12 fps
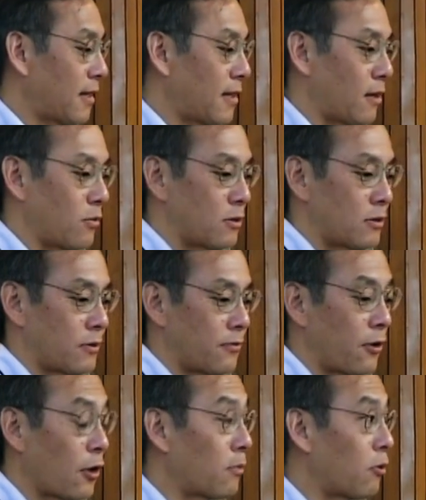and that was a
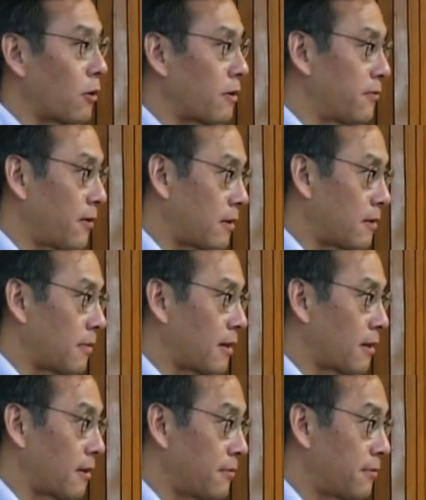very important event in
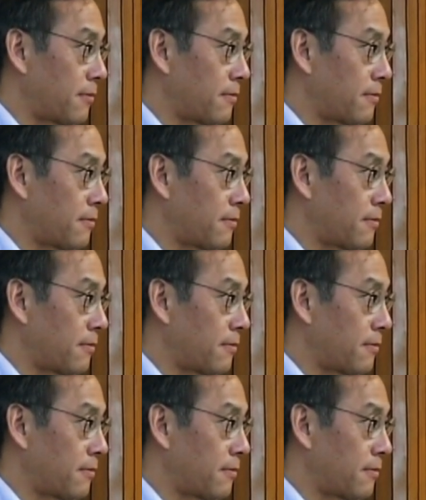my life.